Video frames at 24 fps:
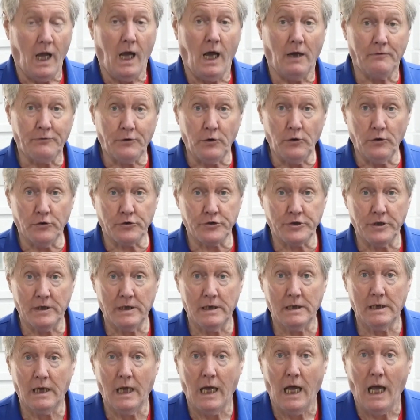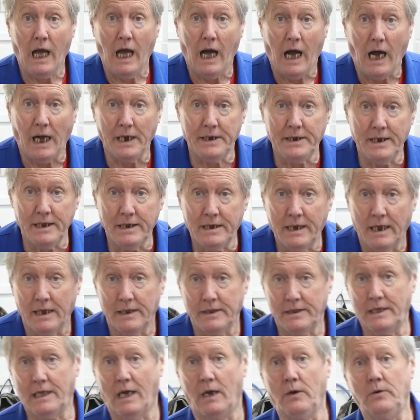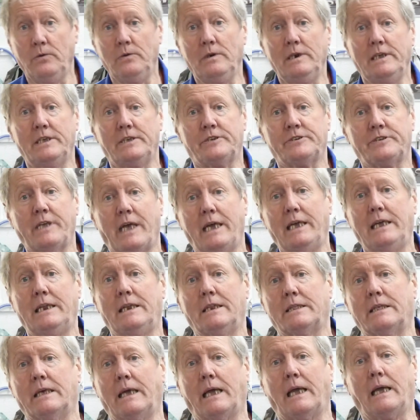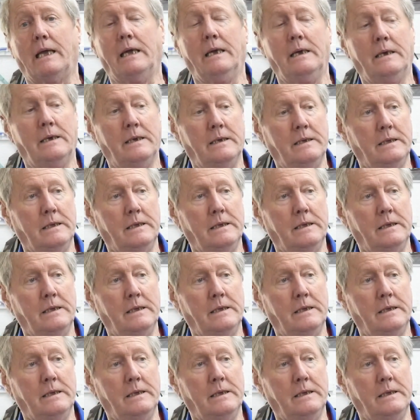Of course, I did the only sane thing